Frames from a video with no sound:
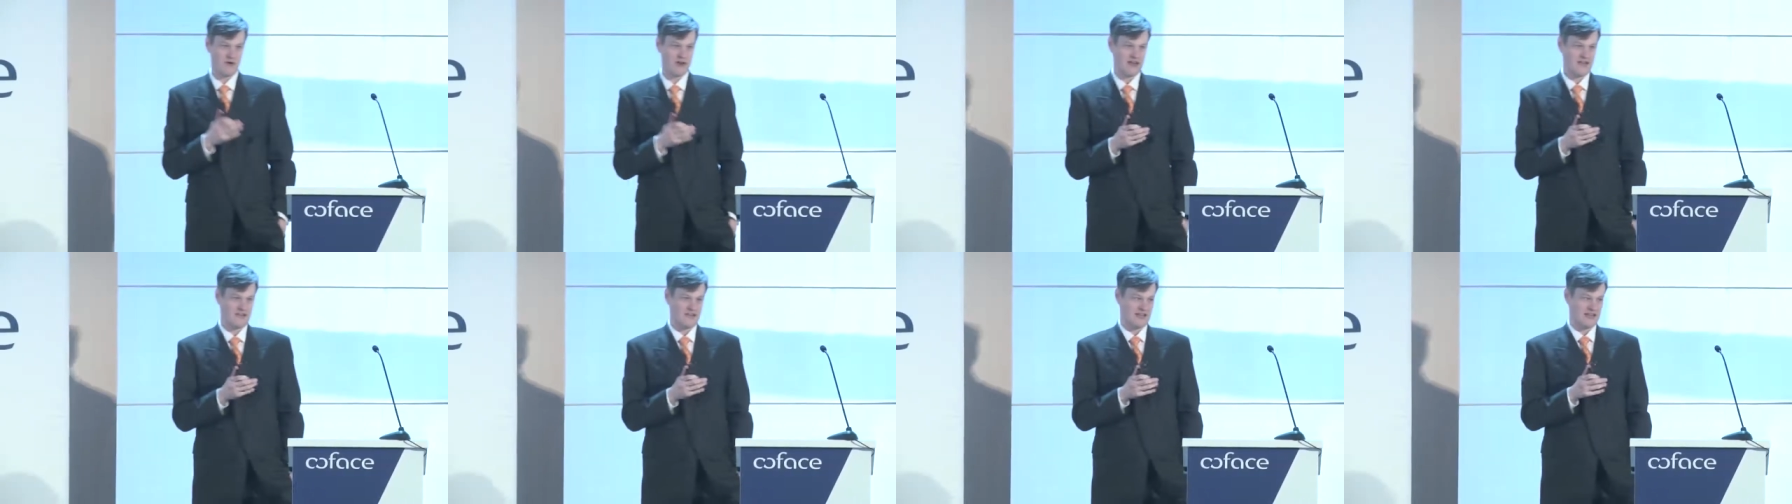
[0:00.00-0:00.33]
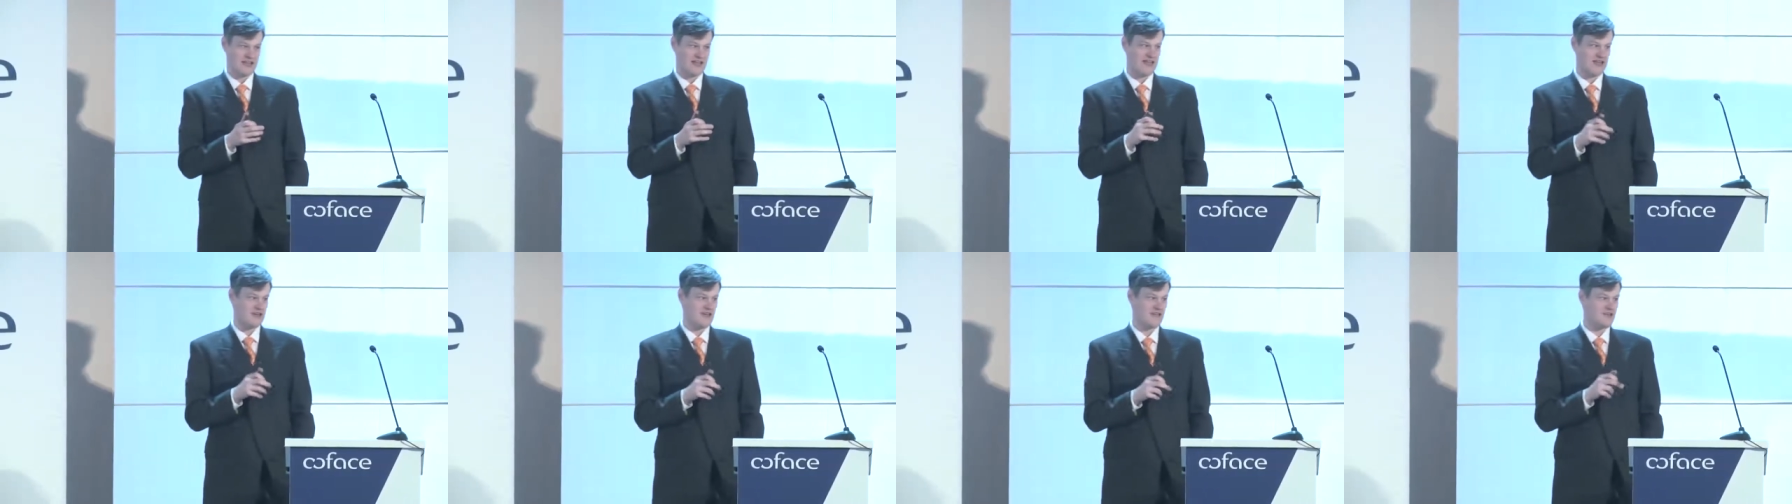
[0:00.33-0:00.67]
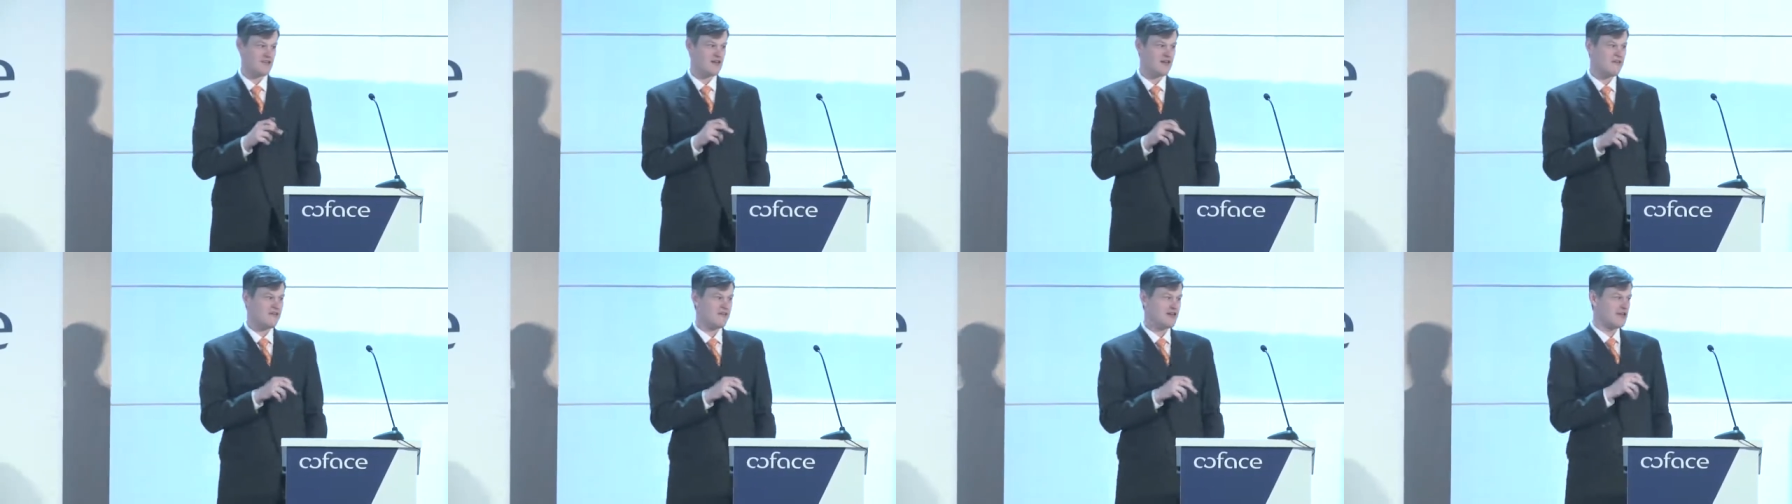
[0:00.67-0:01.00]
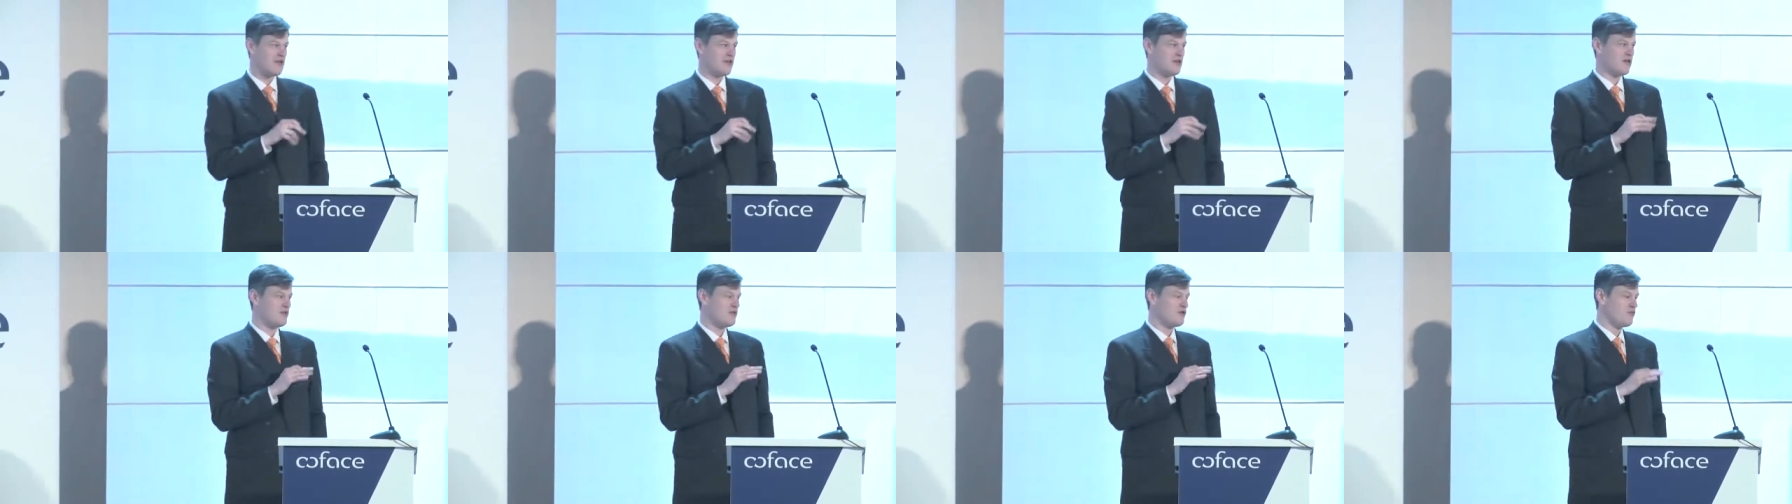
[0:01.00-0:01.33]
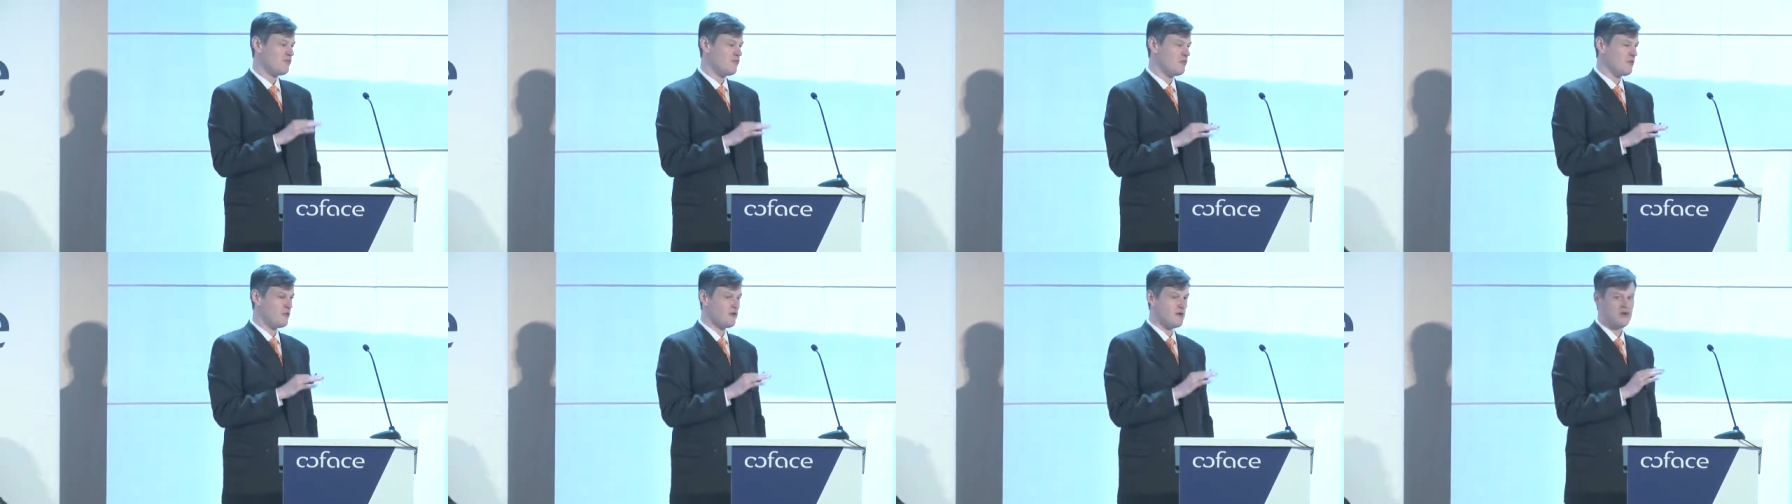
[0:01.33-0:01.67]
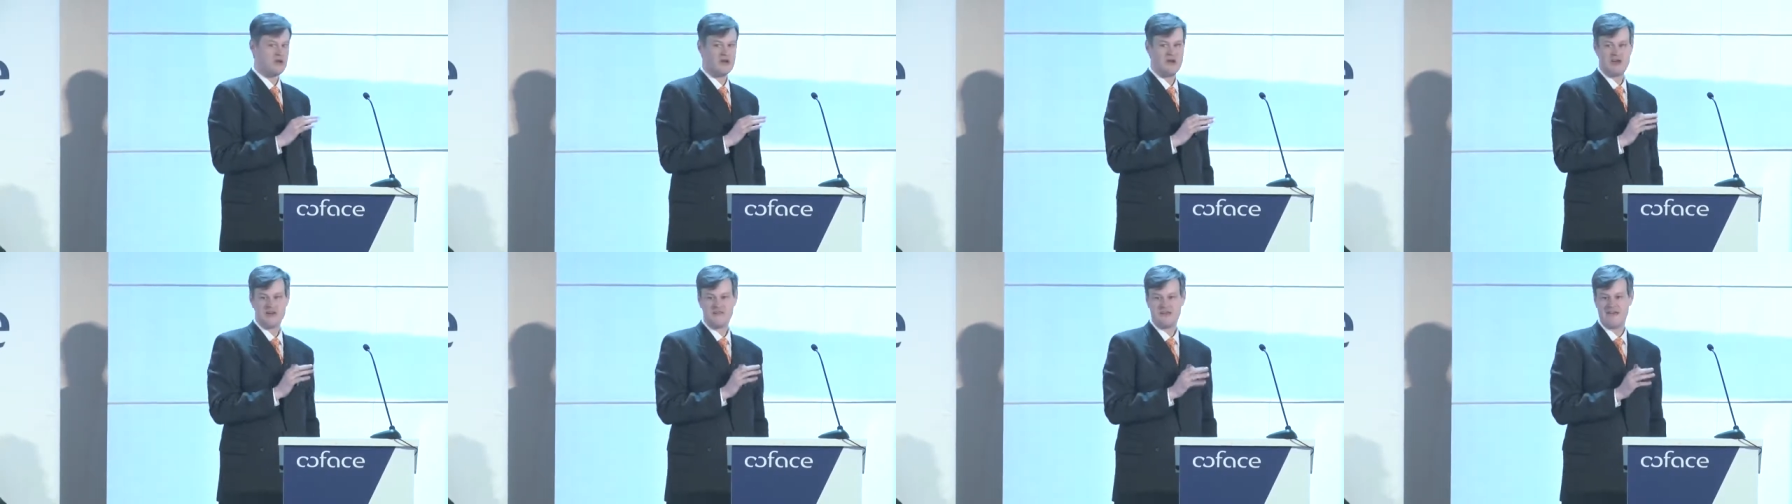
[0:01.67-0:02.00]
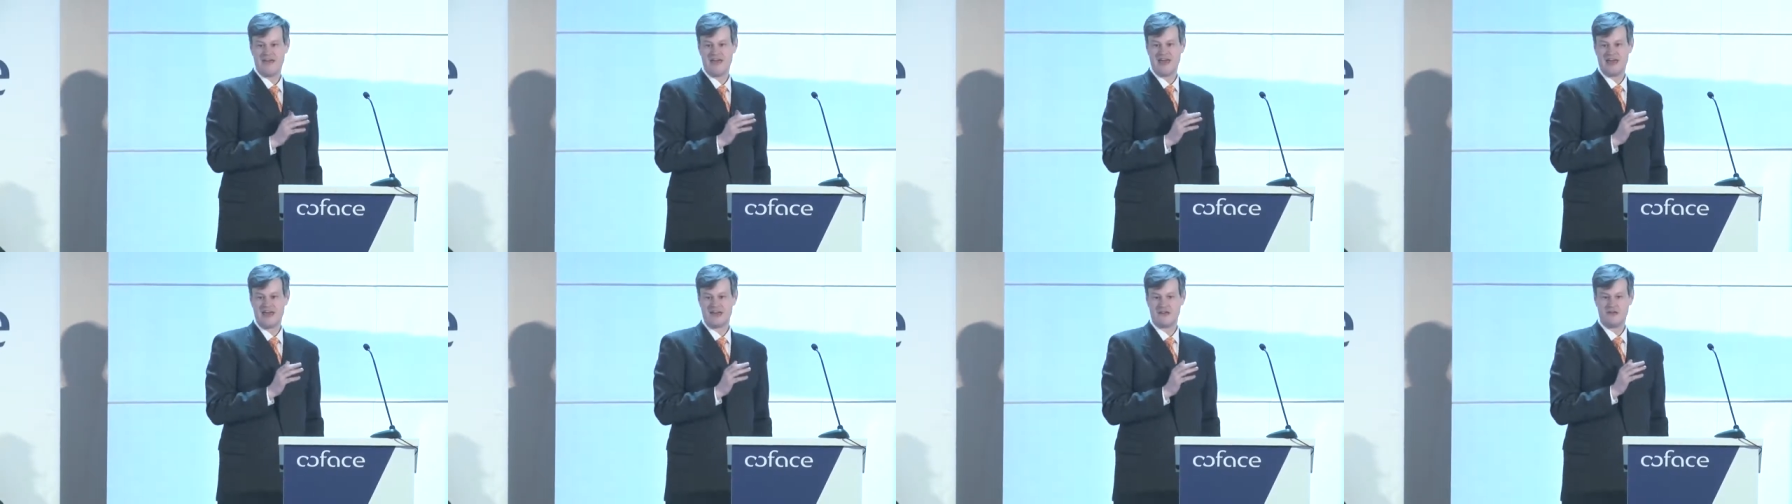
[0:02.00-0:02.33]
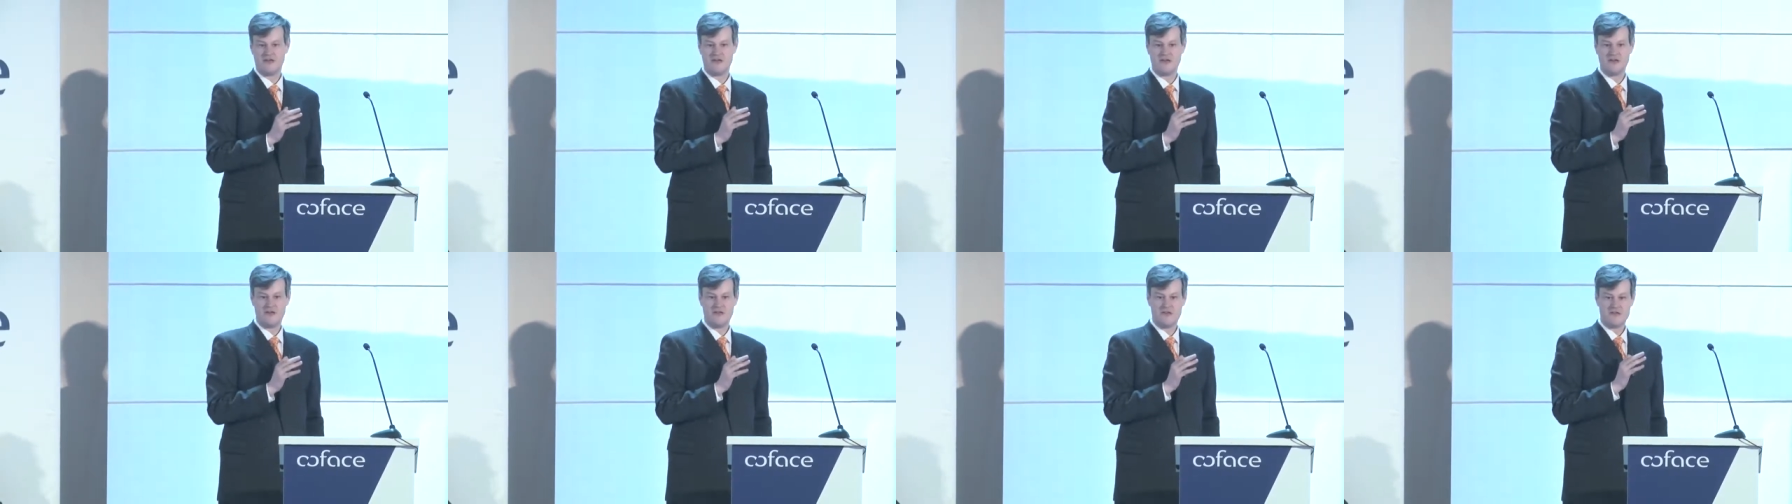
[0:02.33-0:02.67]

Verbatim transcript: what is it? It is nothing more than